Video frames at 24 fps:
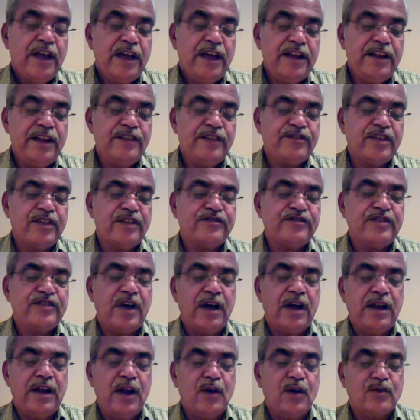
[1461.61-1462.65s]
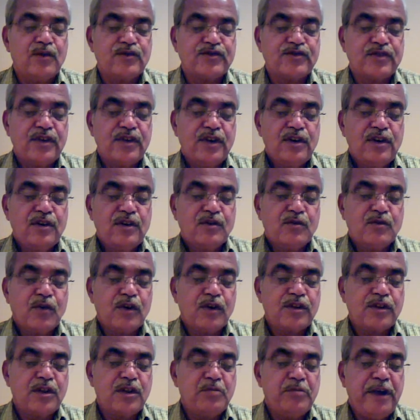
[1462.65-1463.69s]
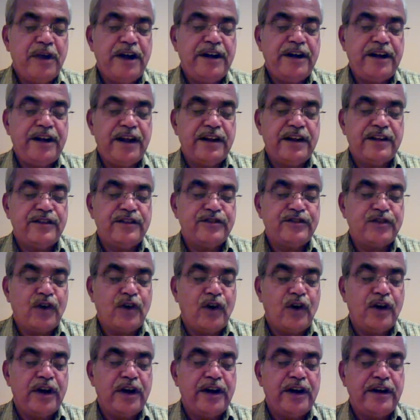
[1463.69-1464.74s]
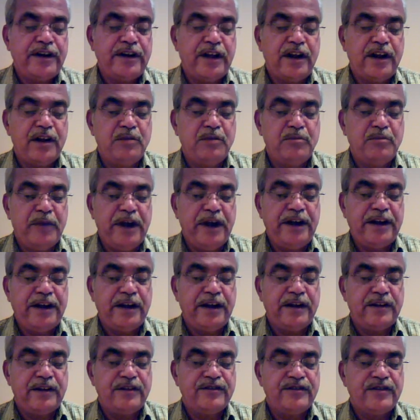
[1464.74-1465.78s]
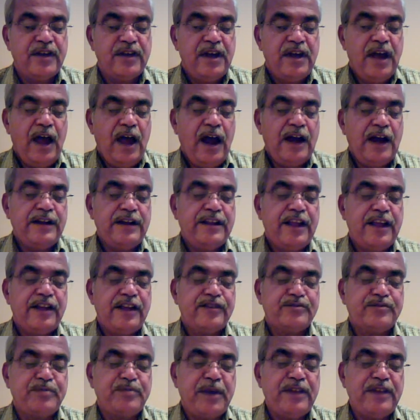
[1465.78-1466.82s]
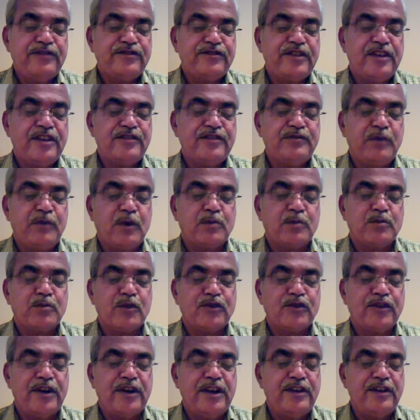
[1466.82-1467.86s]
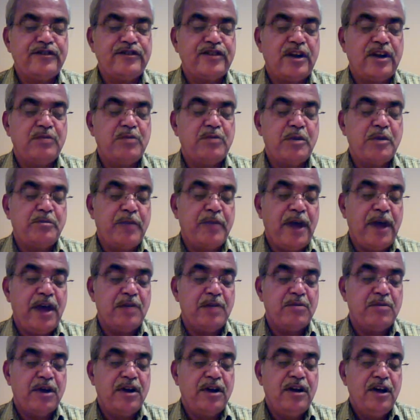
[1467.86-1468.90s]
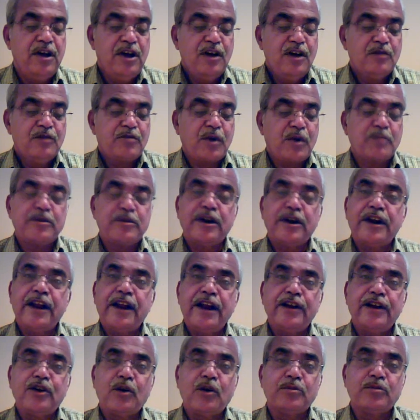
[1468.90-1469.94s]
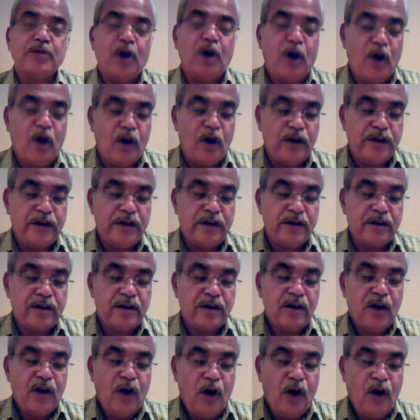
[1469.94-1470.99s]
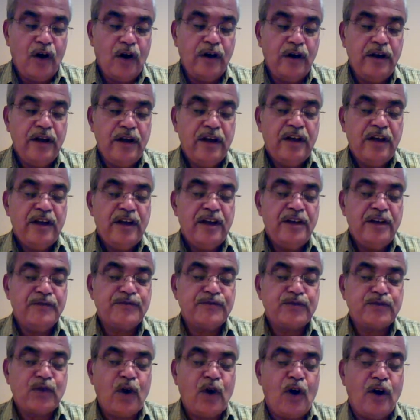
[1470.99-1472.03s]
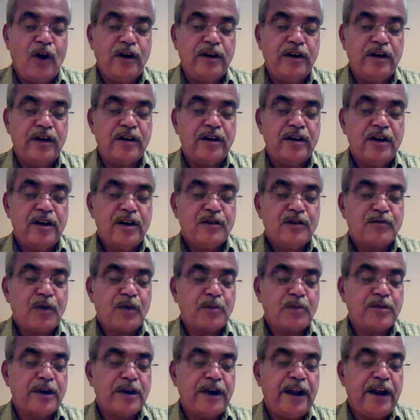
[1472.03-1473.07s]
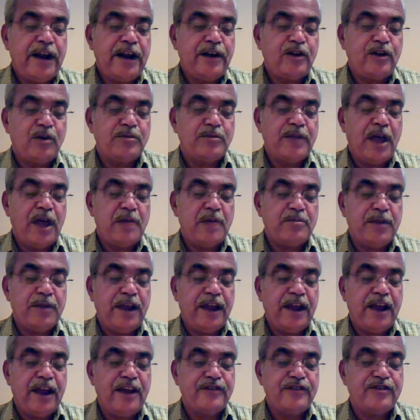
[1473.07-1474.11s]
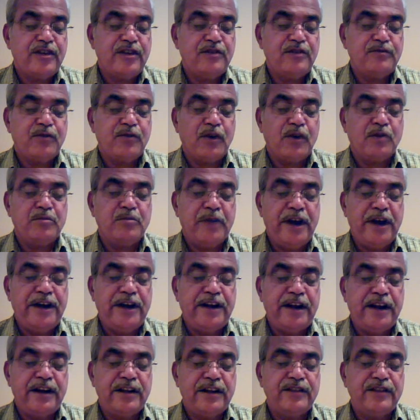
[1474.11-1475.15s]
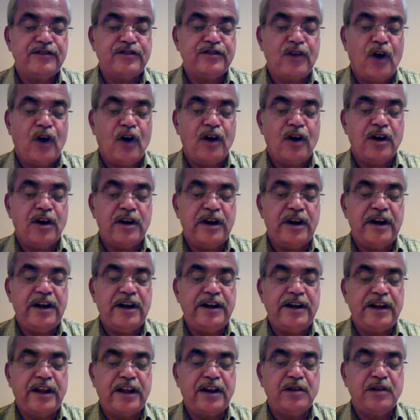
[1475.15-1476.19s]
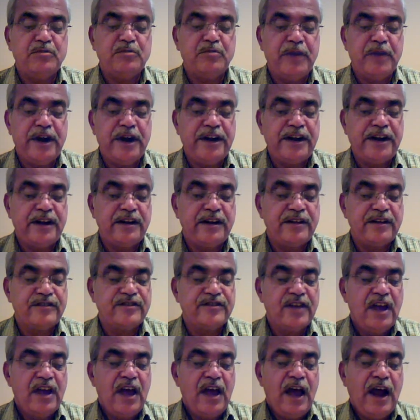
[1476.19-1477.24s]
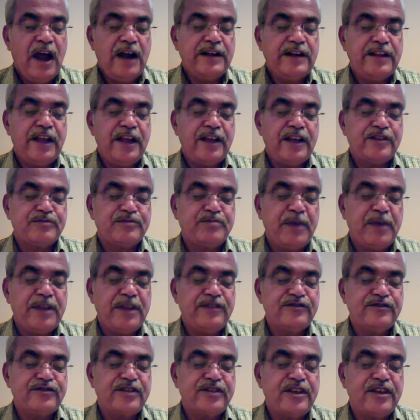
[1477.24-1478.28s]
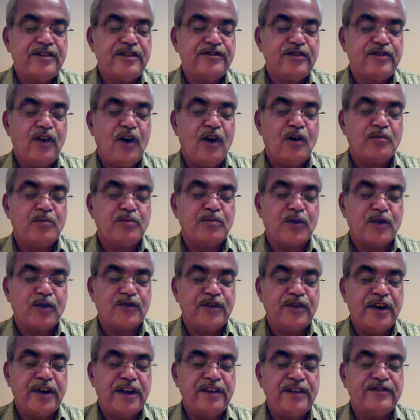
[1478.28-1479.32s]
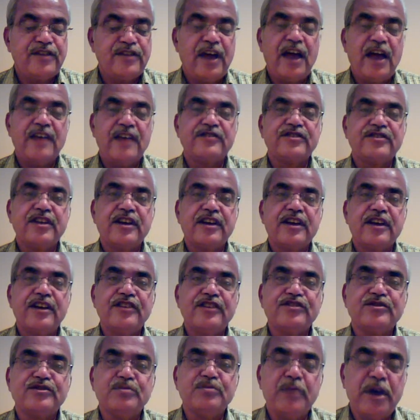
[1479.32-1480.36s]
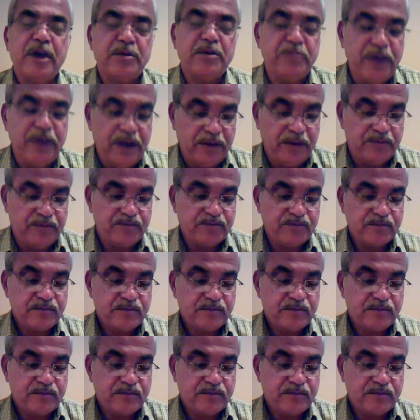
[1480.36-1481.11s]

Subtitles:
Any such allowance for the maintenance or interim maintenance and the expenses for proceedings shall be payable from the date of the order, or if so ordered, from the date of the application for maintenance or interim maintenance and the expenses of proceedings as the case may be.